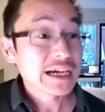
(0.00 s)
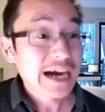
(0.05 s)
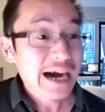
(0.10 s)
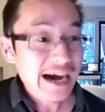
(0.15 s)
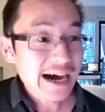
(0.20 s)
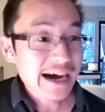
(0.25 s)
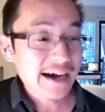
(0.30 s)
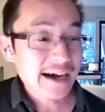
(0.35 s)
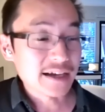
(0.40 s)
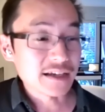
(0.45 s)
be
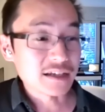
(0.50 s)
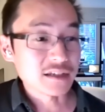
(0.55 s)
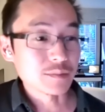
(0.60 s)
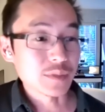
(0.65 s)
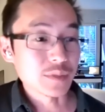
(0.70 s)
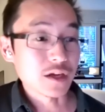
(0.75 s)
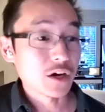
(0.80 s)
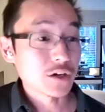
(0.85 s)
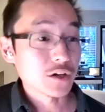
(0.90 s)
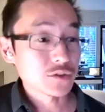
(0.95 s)
kind,
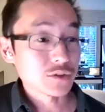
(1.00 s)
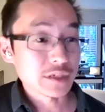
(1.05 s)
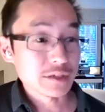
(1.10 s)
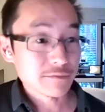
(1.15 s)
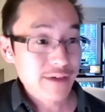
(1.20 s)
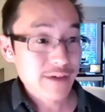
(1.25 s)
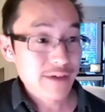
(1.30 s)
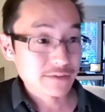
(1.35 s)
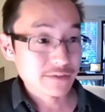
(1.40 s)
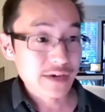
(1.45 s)
but also
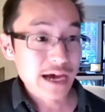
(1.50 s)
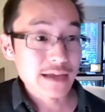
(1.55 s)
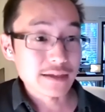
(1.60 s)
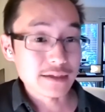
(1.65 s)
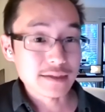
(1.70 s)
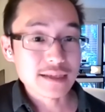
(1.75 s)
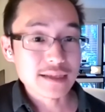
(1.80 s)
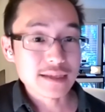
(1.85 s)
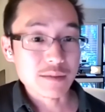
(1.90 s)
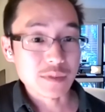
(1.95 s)
effective at
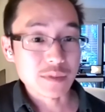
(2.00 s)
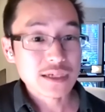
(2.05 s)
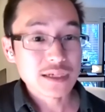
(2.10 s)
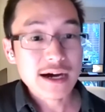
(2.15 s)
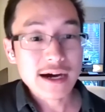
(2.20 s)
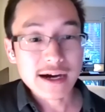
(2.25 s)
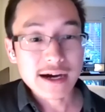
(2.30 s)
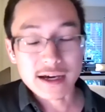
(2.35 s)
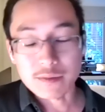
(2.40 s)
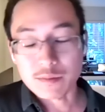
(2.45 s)
the same
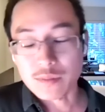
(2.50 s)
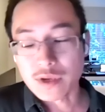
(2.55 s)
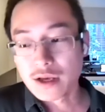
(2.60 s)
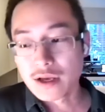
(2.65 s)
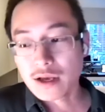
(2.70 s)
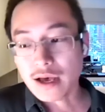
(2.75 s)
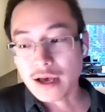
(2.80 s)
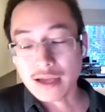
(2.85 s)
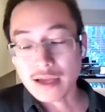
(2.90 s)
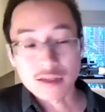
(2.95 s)
time,
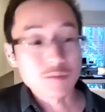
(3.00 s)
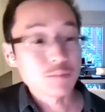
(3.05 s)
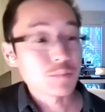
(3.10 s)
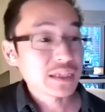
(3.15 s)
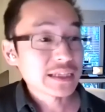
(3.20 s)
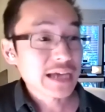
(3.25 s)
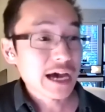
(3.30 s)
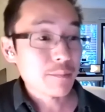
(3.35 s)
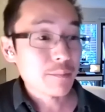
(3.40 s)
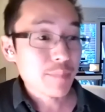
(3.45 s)
and
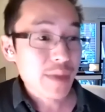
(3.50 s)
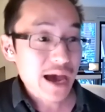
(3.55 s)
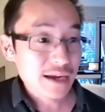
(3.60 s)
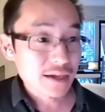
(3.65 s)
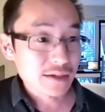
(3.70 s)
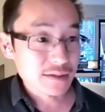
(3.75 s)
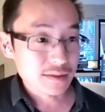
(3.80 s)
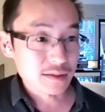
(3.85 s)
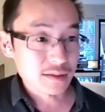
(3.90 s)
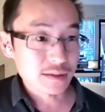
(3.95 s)
be that
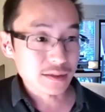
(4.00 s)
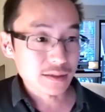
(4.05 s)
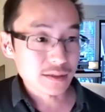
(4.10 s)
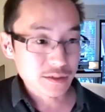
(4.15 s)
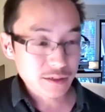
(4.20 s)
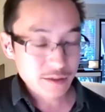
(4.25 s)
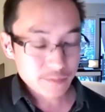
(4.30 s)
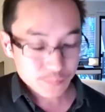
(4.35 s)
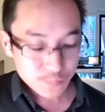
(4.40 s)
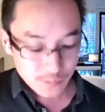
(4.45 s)
balanced
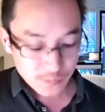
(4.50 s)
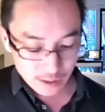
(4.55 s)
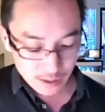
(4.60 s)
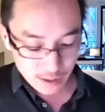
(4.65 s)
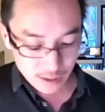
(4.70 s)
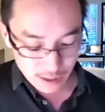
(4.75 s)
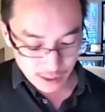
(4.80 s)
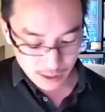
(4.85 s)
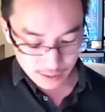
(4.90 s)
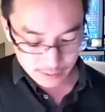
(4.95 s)
leader.
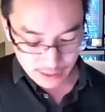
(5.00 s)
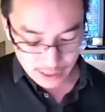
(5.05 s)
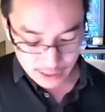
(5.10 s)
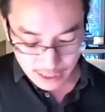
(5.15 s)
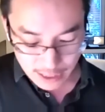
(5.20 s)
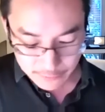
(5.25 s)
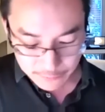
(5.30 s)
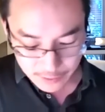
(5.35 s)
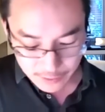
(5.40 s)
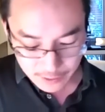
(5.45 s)

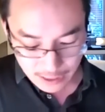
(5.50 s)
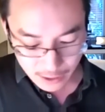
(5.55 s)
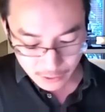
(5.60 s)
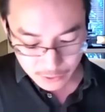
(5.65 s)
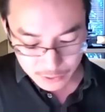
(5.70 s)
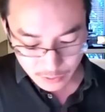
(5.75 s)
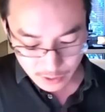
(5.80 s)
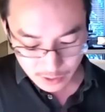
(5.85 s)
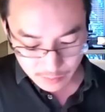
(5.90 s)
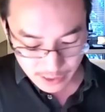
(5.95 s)
And I think I
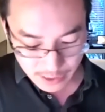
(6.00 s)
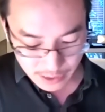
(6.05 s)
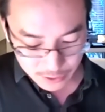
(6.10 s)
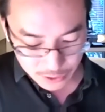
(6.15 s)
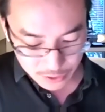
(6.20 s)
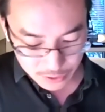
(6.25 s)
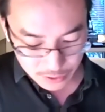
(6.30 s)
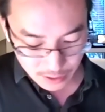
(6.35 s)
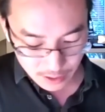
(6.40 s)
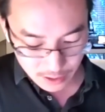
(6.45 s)
also want
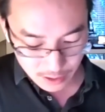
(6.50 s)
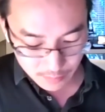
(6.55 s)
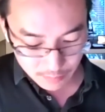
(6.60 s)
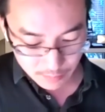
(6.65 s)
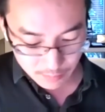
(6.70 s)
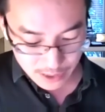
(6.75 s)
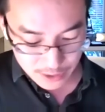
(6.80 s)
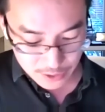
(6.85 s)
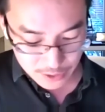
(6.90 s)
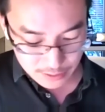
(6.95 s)

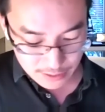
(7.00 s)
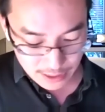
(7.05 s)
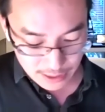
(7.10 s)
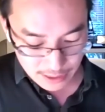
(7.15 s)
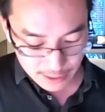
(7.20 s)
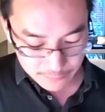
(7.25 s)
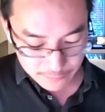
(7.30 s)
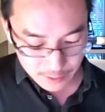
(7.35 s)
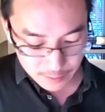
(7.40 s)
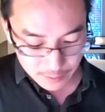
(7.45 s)
to mention
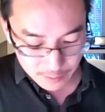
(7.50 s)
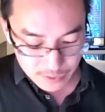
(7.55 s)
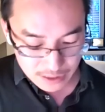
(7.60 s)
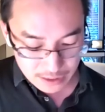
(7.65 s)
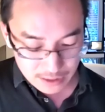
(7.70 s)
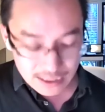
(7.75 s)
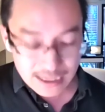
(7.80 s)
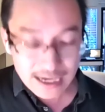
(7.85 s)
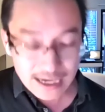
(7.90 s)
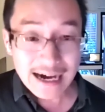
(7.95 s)
that I think
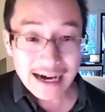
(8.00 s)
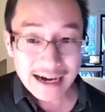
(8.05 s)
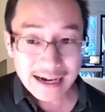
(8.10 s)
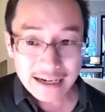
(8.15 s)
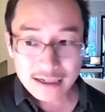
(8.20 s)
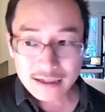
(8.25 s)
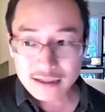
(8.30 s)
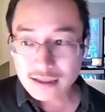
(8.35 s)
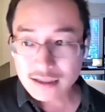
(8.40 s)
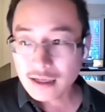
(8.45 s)
being
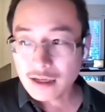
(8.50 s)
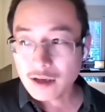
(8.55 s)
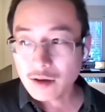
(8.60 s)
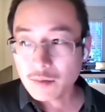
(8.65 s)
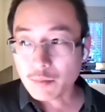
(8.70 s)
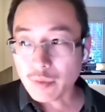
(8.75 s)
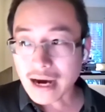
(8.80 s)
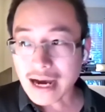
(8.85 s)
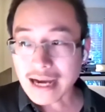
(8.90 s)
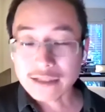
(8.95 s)
kind
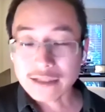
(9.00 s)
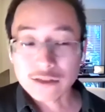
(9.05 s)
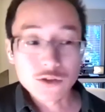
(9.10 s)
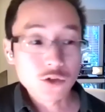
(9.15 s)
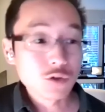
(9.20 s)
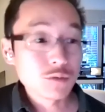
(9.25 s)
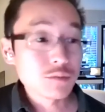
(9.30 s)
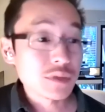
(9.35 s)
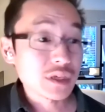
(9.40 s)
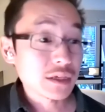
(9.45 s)
by
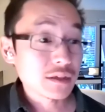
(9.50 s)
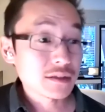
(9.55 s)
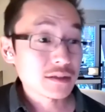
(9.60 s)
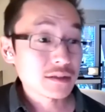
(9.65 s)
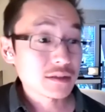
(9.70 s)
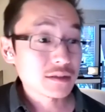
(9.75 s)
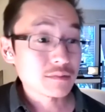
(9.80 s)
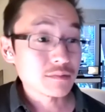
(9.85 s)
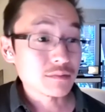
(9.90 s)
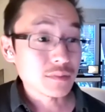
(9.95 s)
no
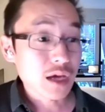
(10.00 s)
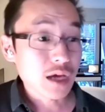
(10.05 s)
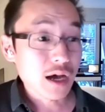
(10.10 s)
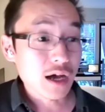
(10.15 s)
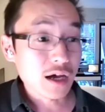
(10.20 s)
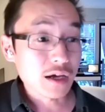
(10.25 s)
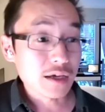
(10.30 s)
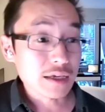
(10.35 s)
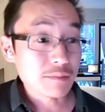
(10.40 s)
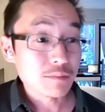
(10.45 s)
means
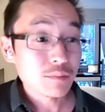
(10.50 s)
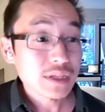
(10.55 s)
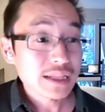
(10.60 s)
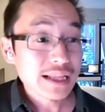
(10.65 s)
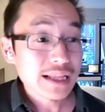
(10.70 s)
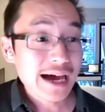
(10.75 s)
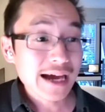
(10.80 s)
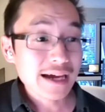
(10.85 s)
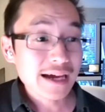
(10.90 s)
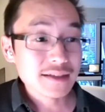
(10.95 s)

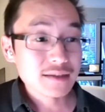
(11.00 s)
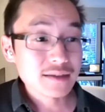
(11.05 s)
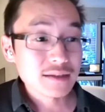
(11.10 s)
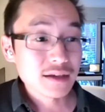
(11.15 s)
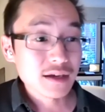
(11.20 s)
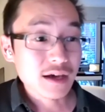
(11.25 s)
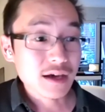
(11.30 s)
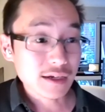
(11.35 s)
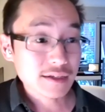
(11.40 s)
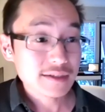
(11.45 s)

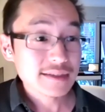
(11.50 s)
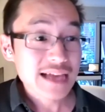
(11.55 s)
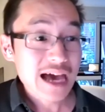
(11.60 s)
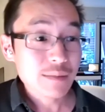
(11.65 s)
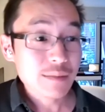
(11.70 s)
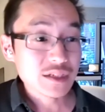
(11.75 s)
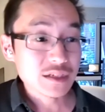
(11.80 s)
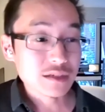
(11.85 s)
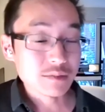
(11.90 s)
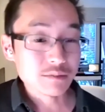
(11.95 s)
implies
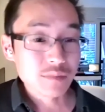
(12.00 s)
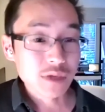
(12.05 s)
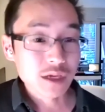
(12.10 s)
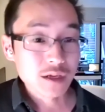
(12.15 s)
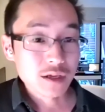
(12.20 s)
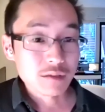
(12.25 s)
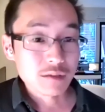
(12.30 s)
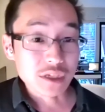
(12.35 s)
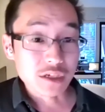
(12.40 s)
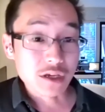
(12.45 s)
accepting
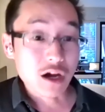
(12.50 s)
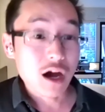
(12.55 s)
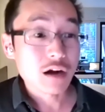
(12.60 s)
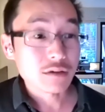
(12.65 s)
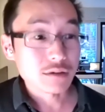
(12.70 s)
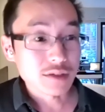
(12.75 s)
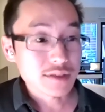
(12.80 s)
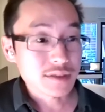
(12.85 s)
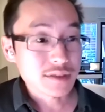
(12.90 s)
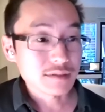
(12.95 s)

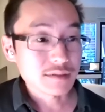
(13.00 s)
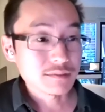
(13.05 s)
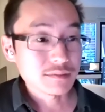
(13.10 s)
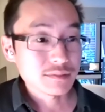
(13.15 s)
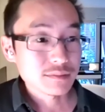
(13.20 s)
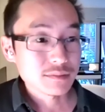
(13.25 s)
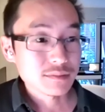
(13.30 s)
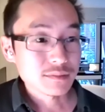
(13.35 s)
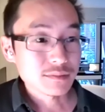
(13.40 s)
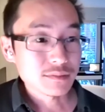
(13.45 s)
mediocrity.
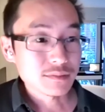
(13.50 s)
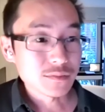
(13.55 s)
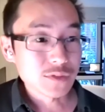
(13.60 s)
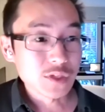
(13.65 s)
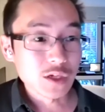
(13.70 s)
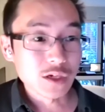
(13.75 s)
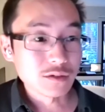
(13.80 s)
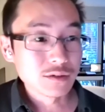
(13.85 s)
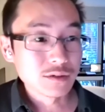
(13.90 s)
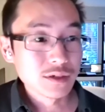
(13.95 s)

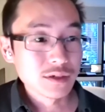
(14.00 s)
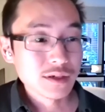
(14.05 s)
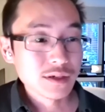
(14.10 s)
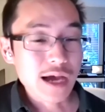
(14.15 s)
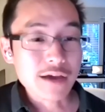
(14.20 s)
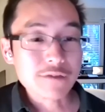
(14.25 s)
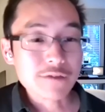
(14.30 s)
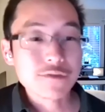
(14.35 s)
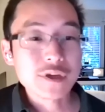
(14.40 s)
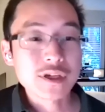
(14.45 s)
No,
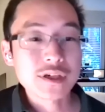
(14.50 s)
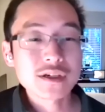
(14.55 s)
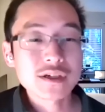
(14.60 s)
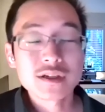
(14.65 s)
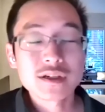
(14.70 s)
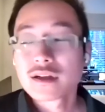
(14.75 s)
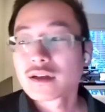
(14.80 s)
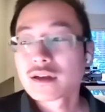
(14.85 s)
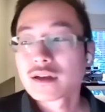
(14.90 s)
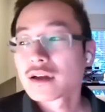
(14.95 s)
I think
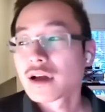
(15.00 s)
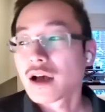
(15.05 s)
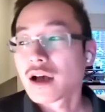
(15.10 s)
